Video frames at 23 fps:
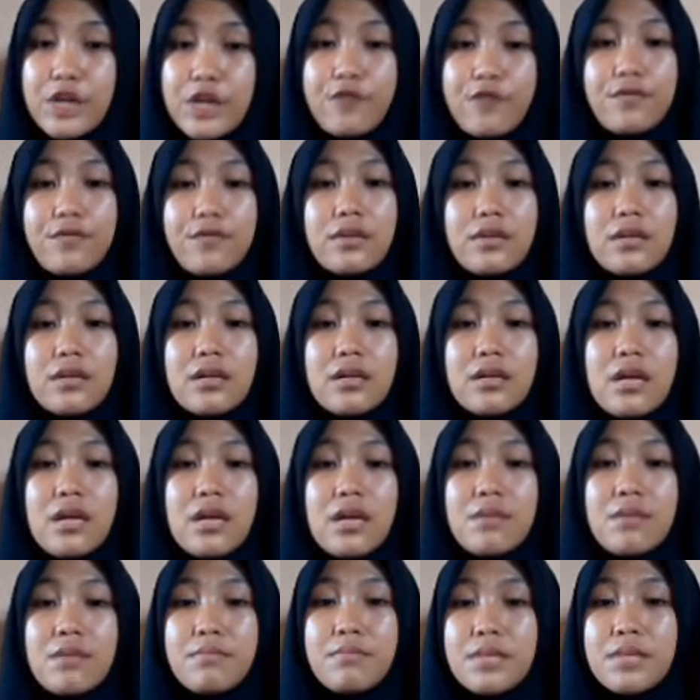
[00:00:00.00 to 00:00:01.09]
If the
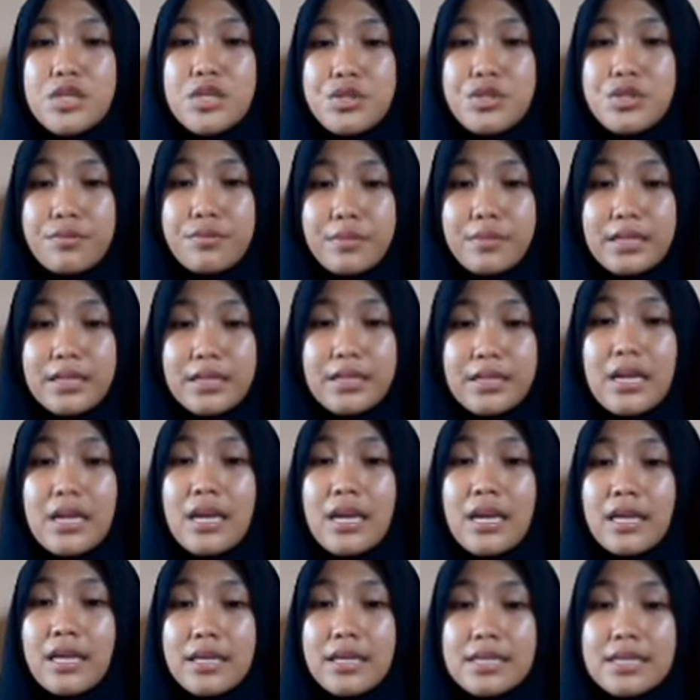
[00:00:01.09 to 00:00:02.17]
measurement
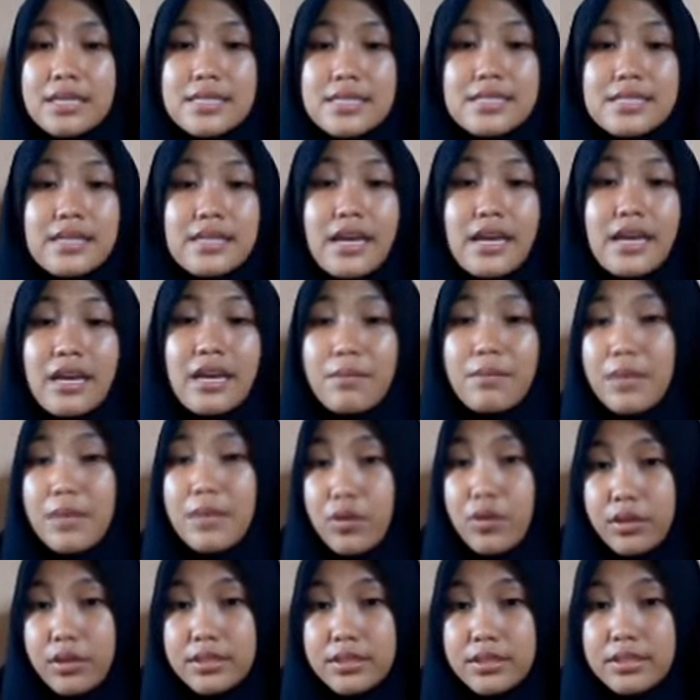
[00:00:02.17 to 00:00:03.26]
is can be
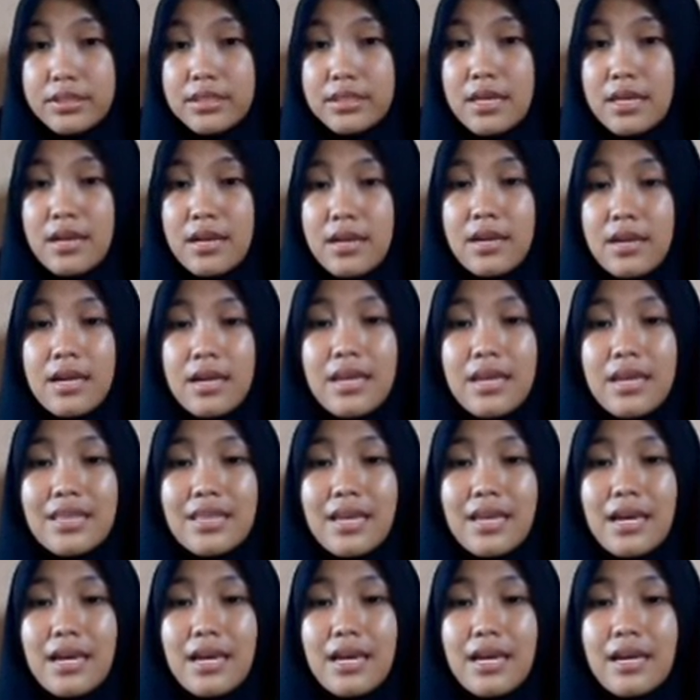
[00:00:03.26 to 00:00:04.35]
done,
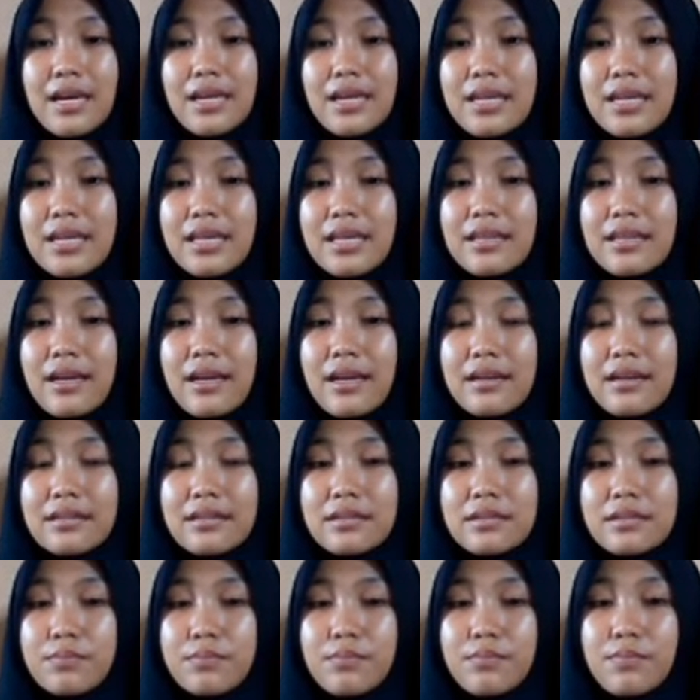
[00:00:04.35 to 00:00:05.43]
then it
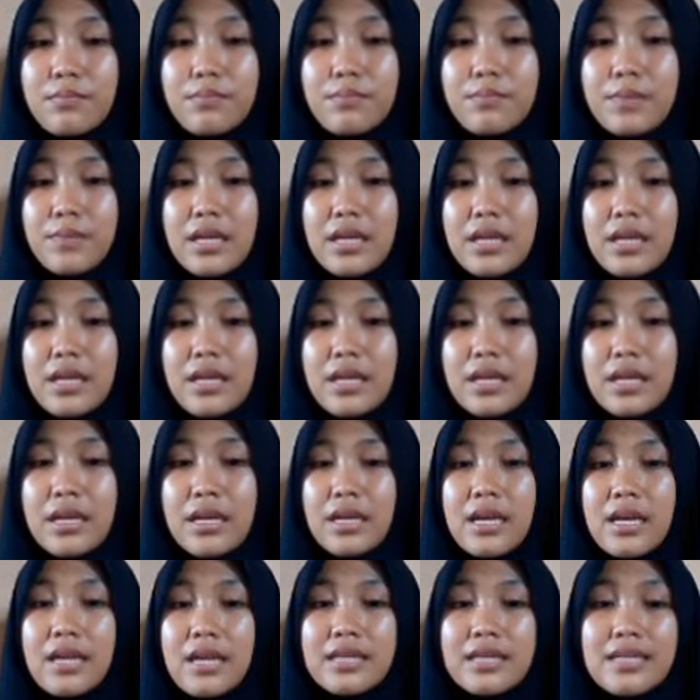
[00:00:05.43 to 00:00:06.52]
cannot be
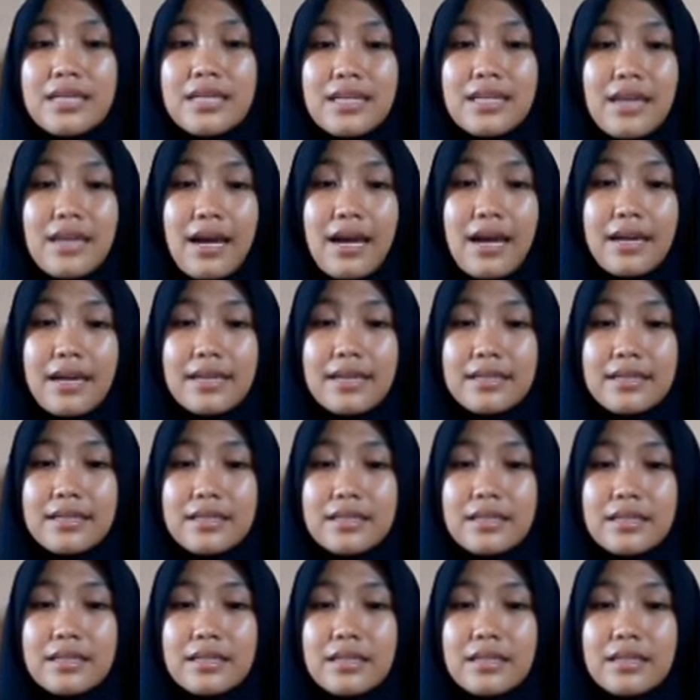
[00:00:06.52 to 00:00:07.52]
denied